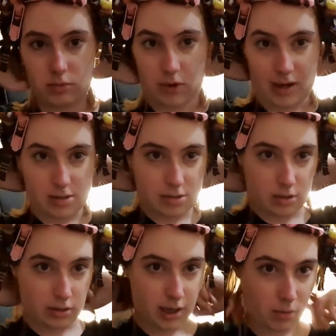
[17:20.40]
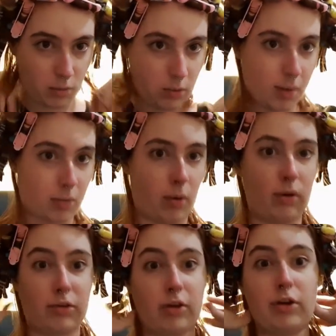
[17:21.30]
Right, so now all my
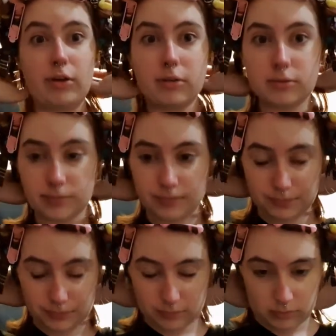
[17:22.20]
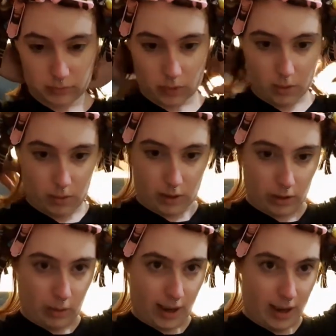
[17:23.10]
rollers are done, I'm going to
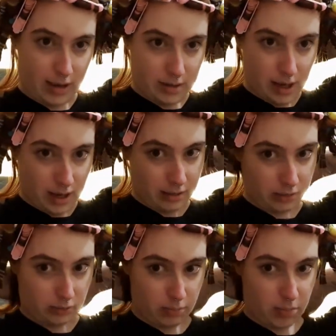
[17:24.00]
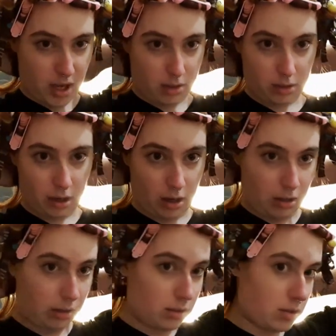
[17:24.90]
go ahead and pin
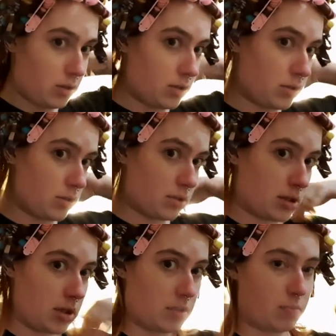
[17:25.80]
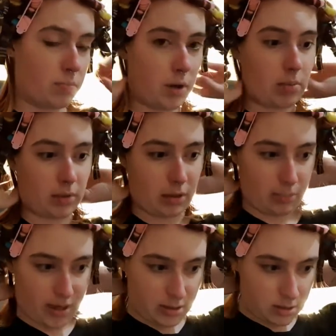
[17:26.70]
curl just these bottom little
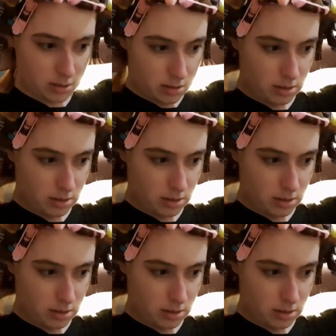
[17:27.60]
bits.